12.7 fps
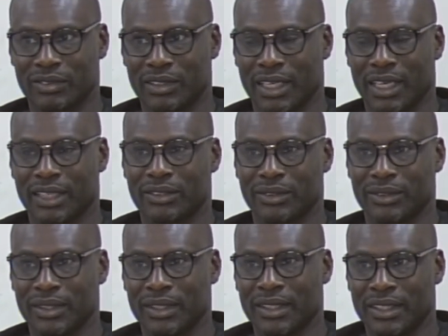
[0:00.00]
We had
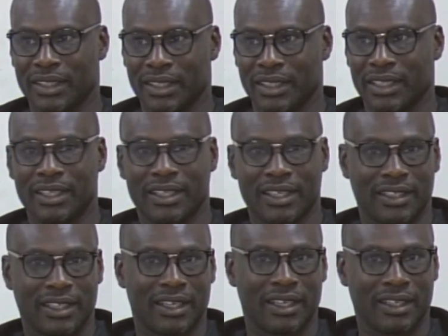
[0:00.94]
to
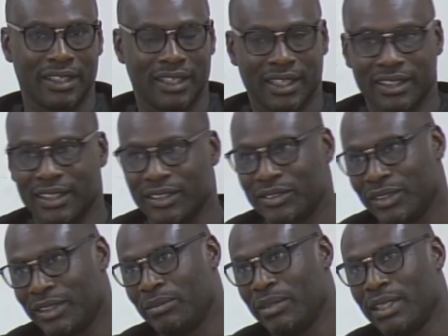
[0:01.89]
literally get
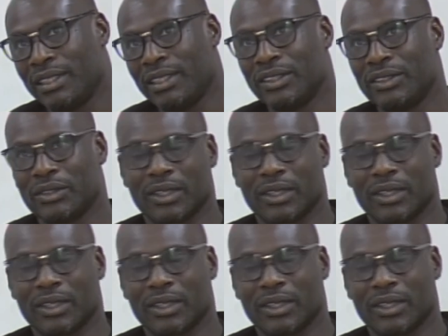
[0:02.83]
into the buildings